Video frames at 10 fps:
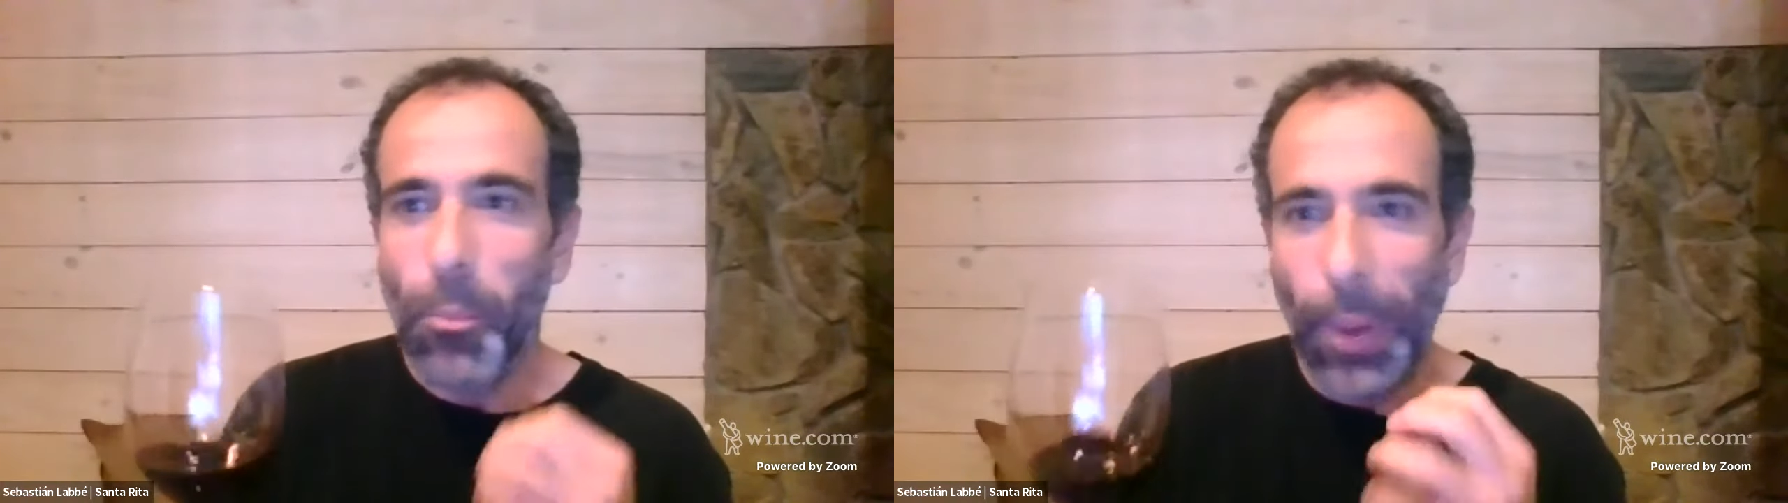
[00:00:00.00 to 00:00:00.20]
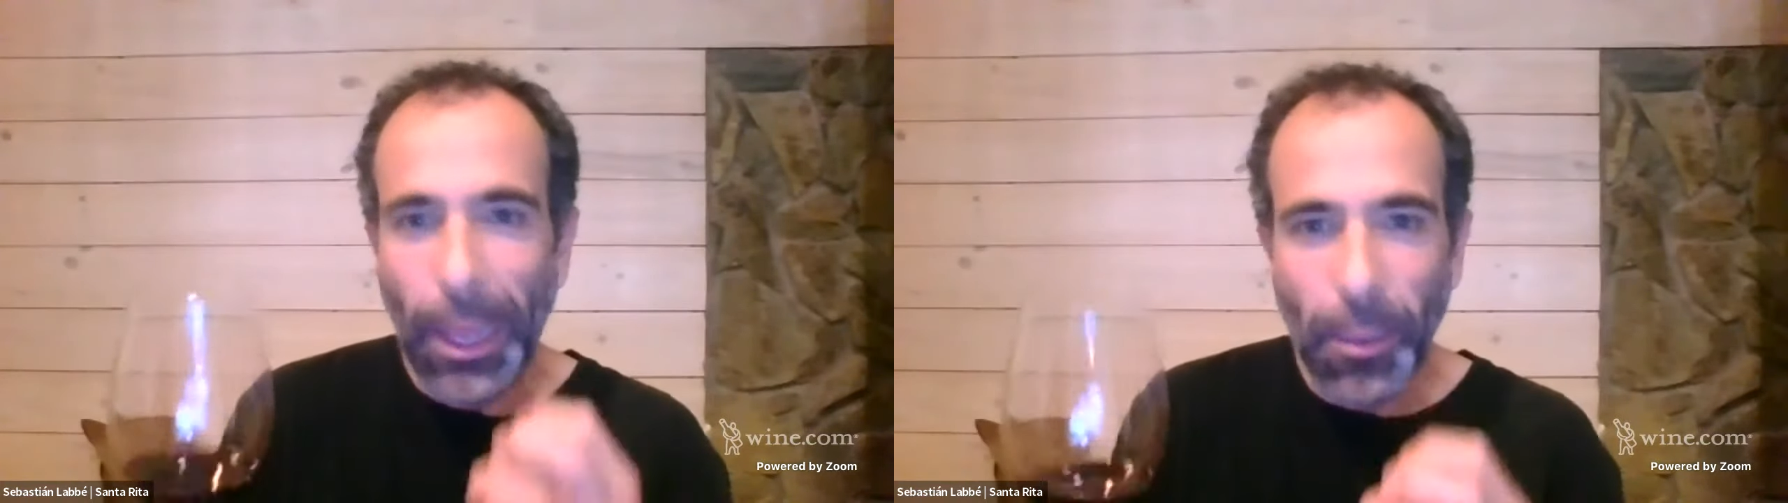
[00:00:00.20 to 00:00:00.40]

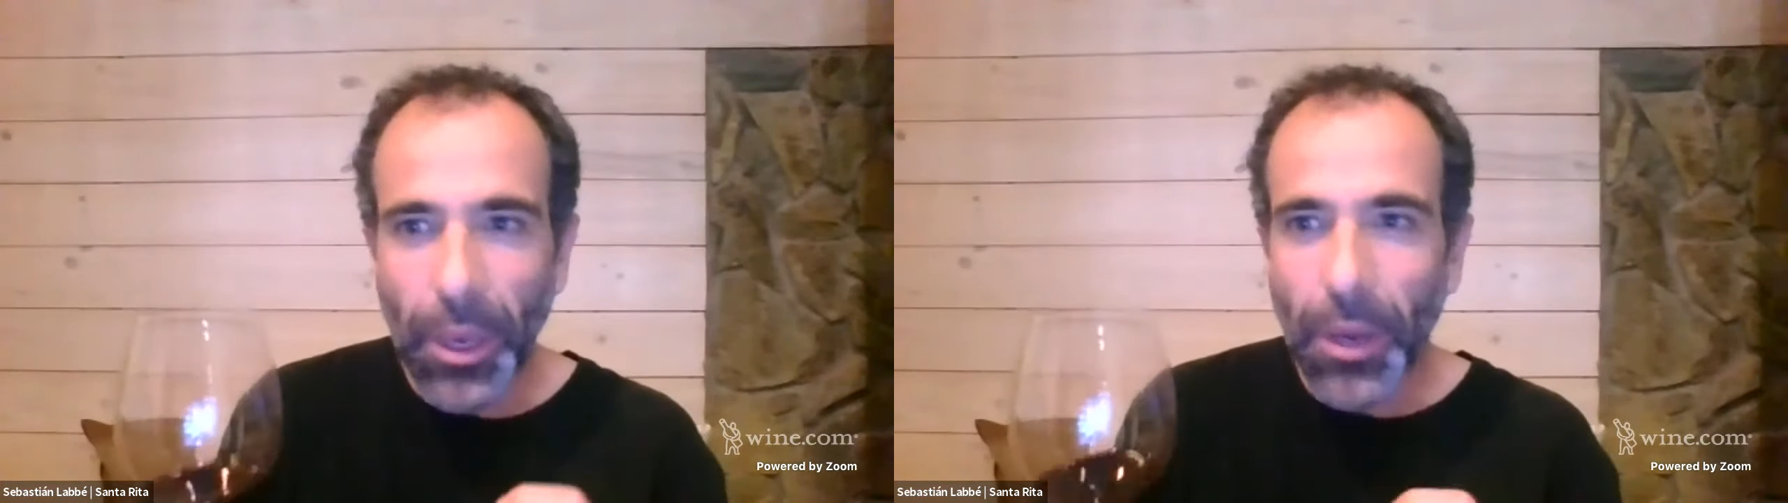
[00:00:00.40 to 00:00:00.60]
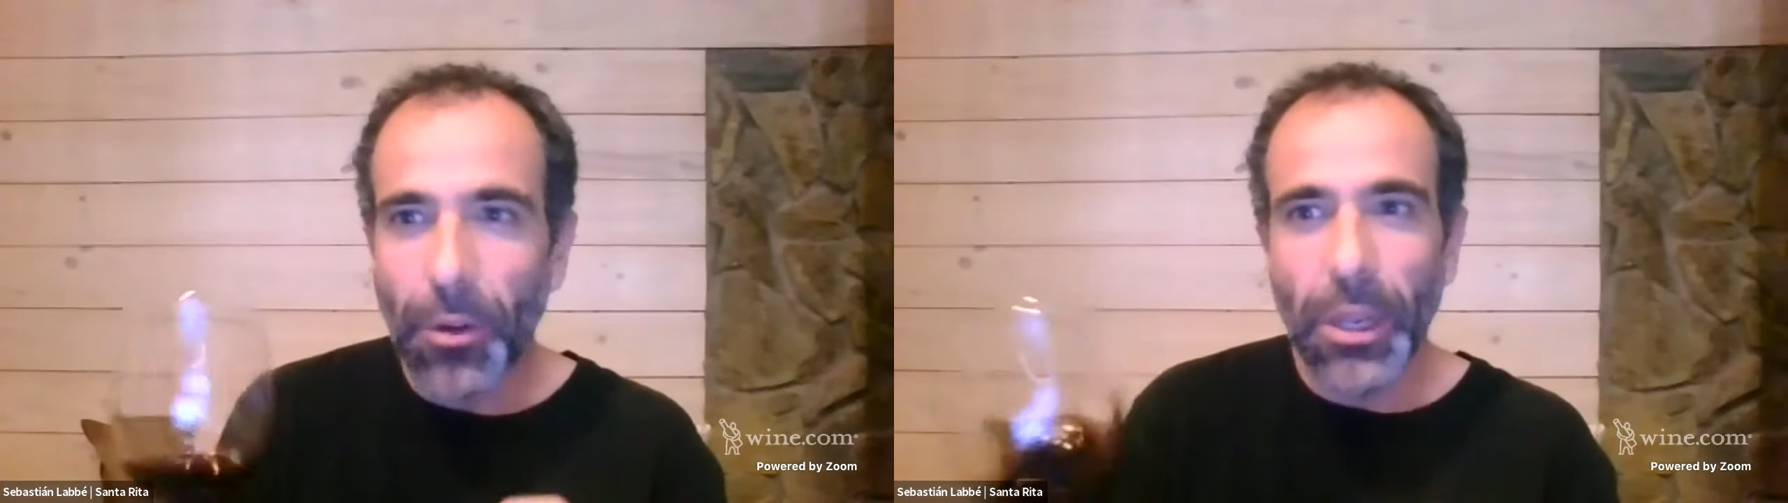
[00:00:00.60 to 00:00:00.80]

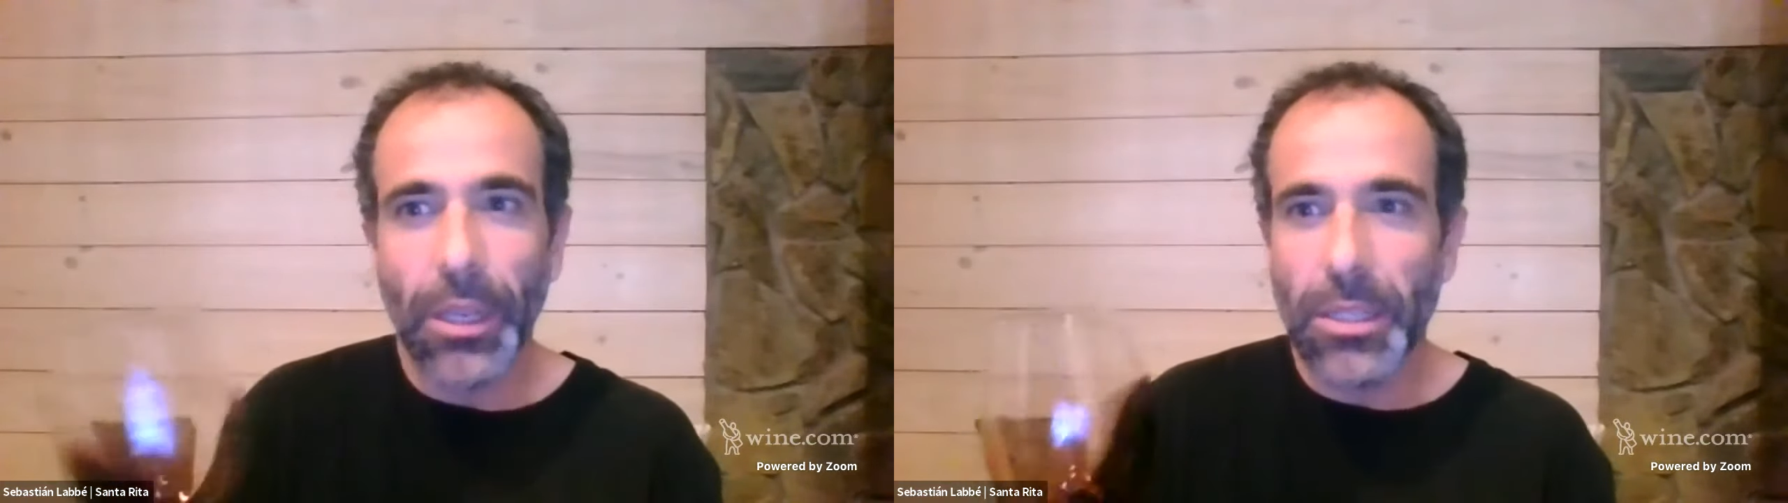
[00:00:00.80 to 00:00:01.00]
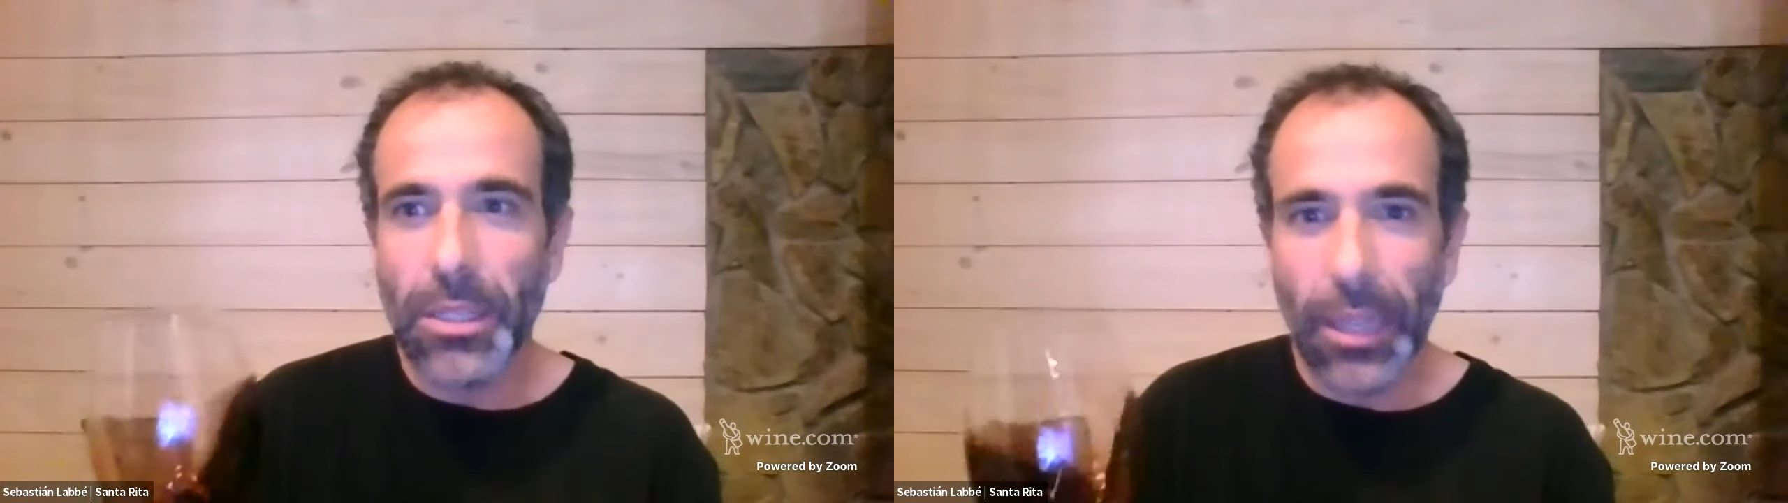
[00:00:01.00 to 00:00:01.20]

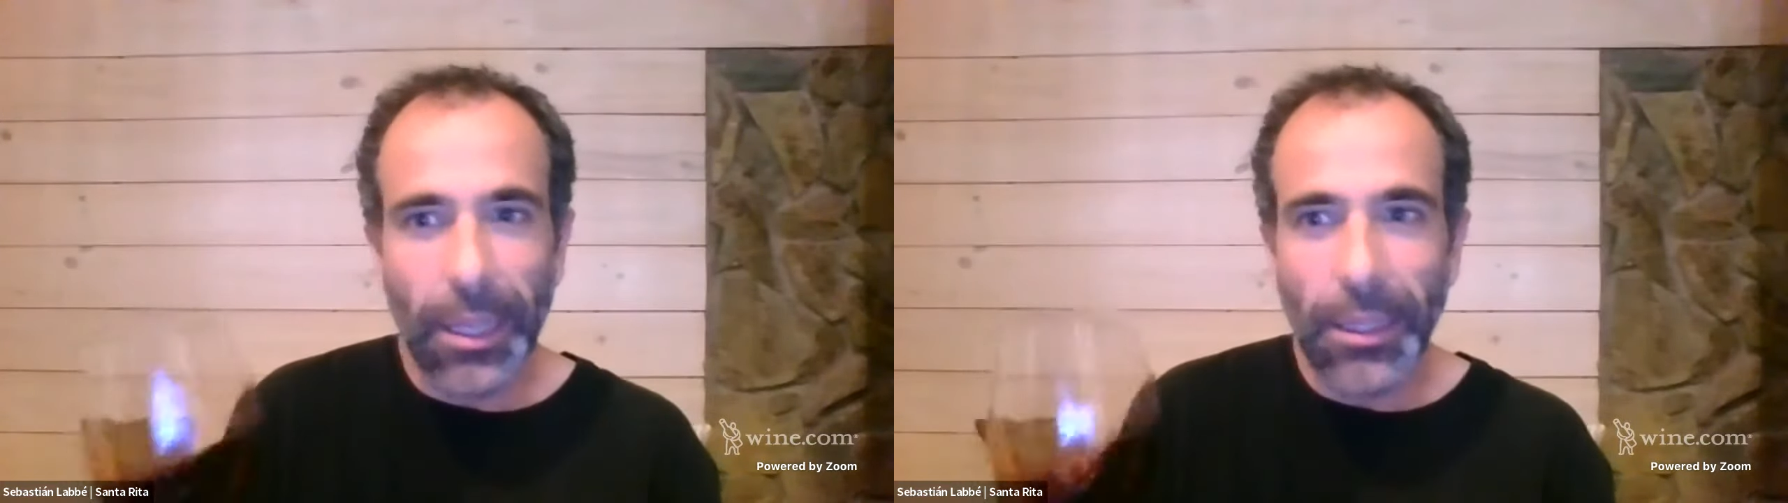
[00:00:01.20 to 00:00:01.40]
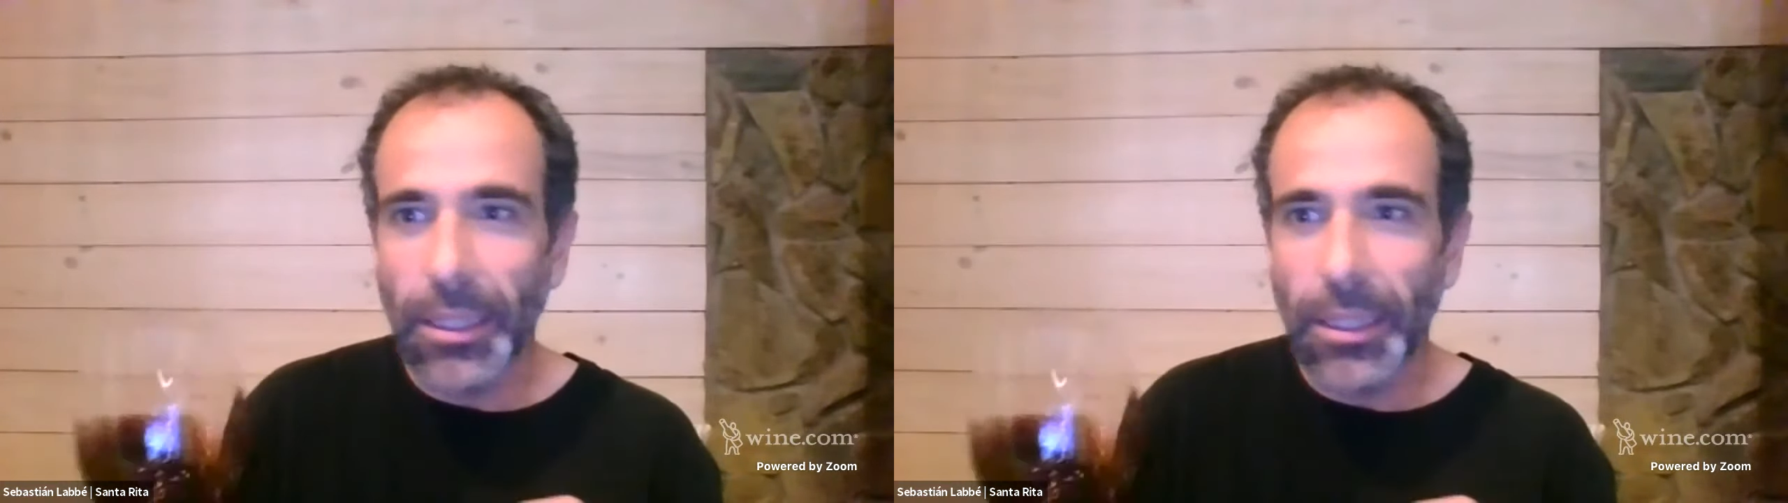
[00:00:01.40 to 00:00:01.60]
blackberry,
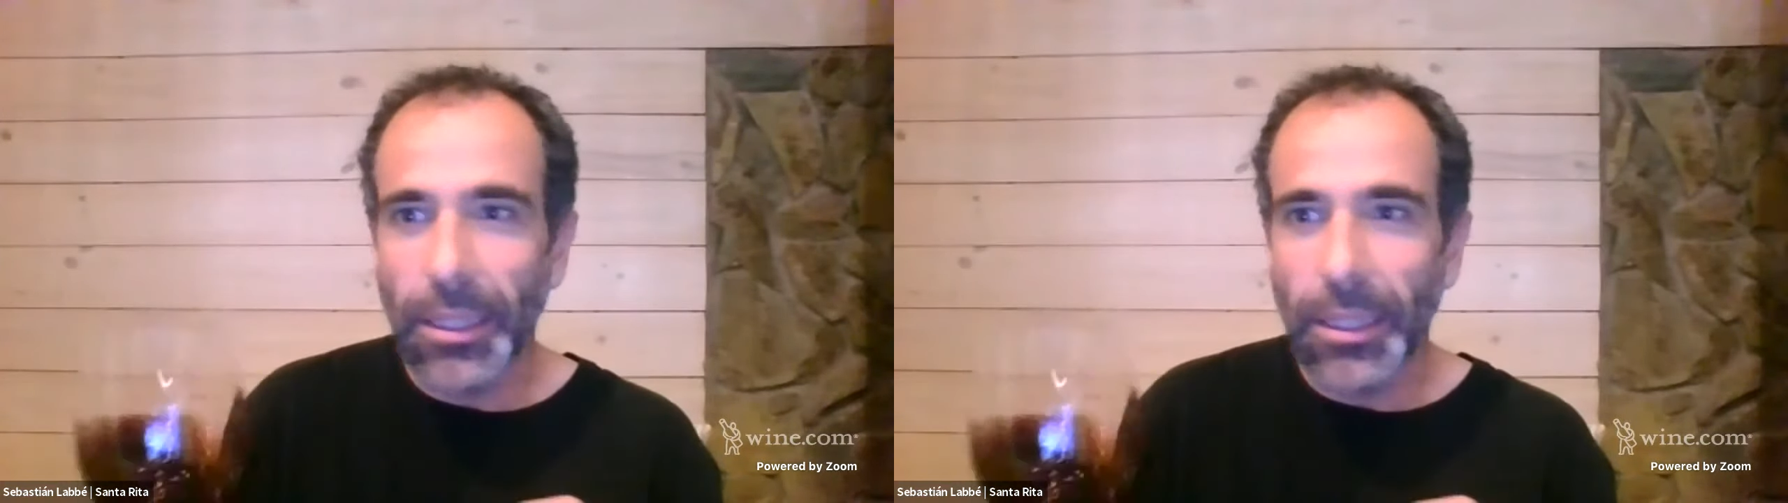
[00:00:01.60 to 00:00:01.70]
slightly.